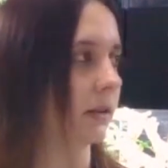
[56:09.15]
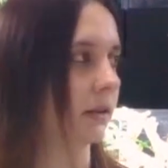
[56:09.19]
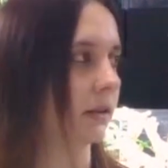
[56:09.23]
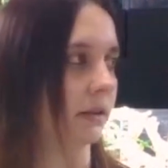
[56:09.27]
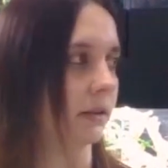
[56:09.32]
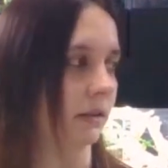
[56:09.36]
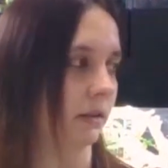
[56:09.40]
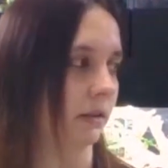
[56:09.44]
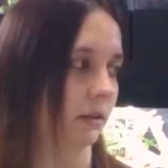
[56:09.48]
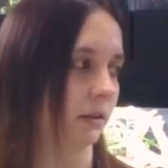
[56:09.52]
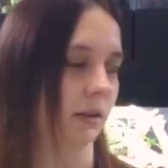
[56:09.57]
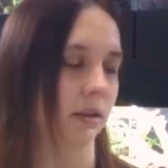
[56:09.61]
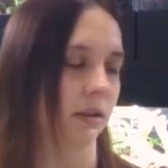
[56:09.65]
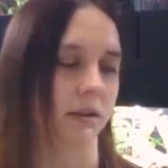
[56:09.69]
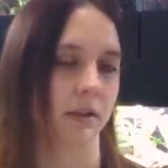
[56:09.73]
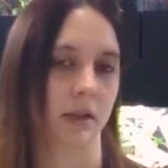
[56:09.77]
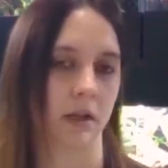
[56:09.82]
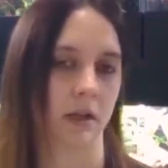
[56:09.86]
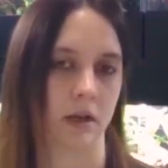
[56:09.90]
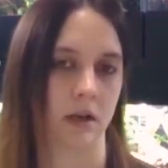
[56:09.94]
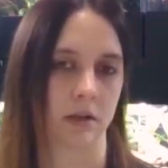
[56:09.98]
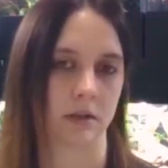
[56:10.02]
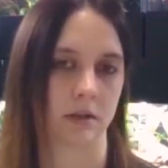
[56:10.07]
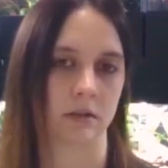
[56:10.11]
and then the
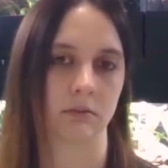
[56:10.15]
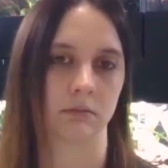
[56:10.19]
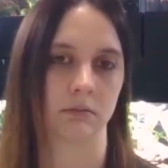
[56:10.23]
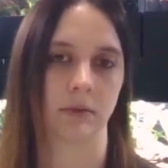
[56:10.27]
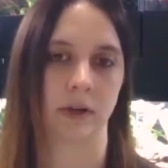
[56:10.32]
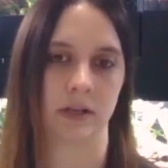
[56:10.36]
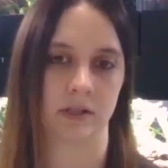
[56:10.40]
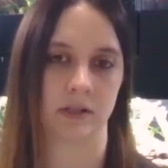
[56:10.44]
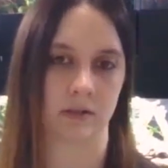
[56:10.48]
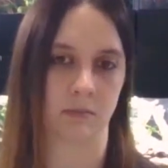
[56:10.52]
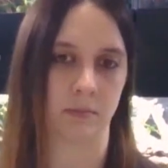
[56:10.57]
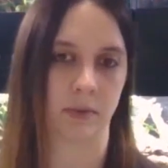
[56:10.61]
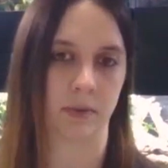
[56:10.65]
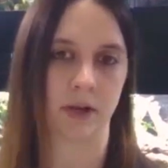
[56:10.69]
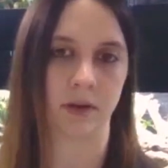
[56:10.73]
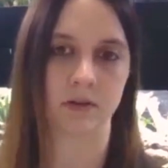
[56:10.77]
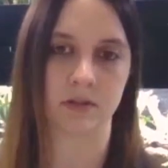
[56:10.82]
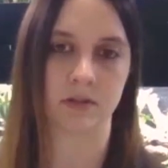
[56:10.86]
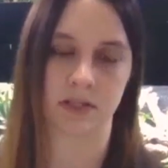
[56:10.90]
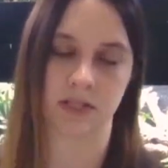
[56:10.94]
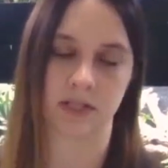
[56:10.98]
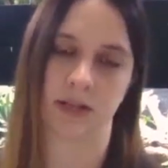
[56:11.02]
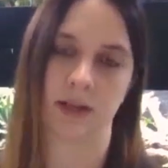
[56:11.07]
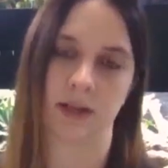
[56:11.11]
odd random
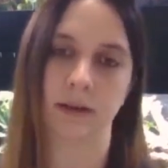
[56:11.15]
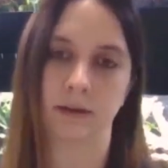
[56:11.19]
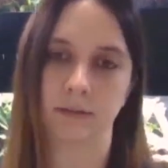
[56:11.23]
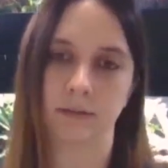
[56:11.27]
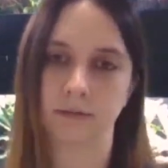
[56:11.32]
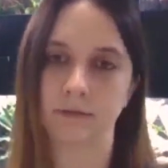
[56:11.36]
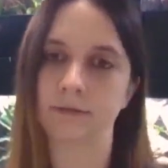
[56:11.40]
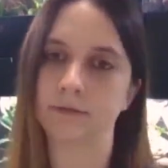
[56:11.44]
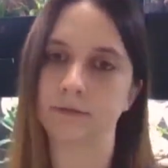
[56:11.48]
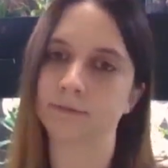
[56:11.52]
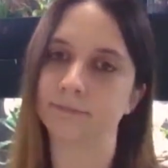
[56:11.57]
pairs I have.